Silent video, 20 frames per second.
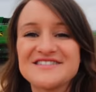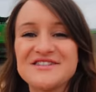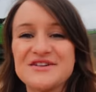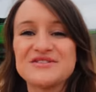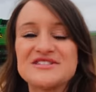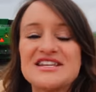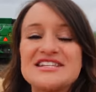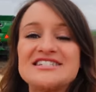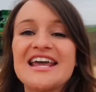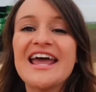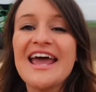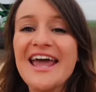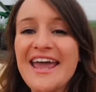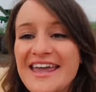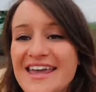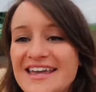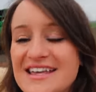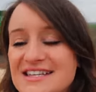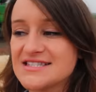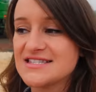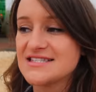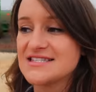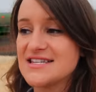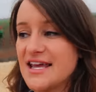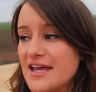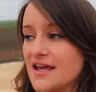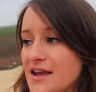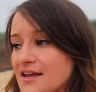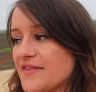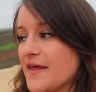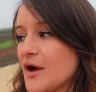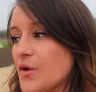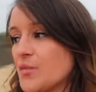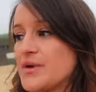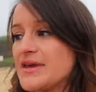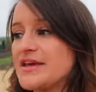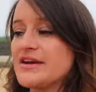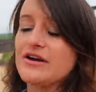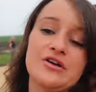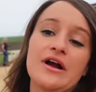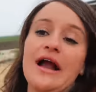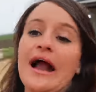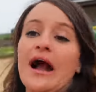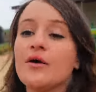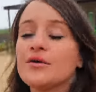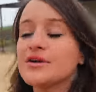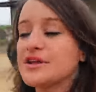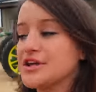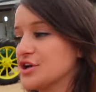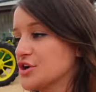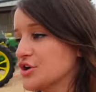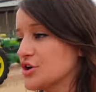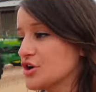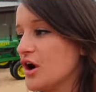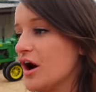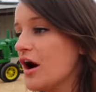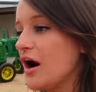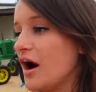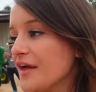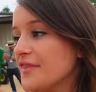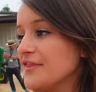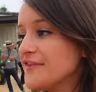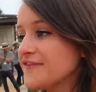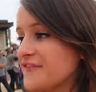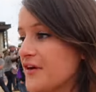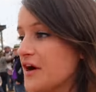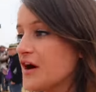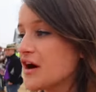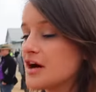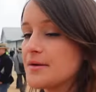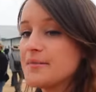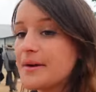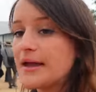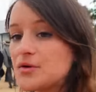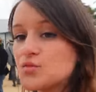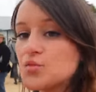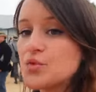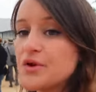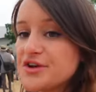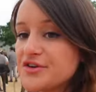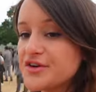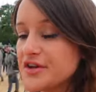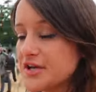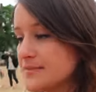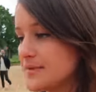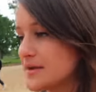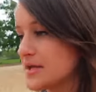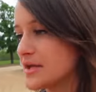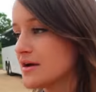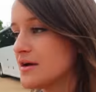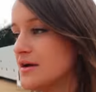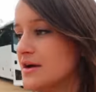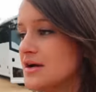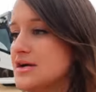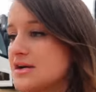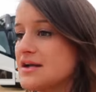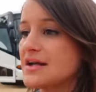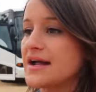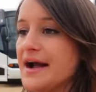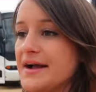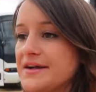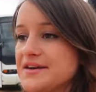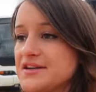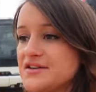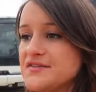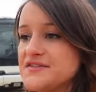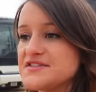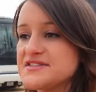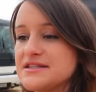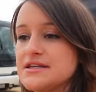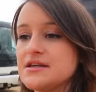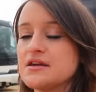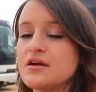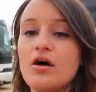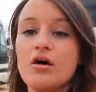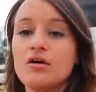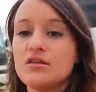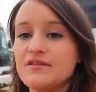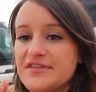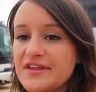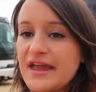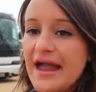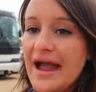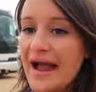so today is the day that we are out here on the farm and we are gonna be kind of seeing all of the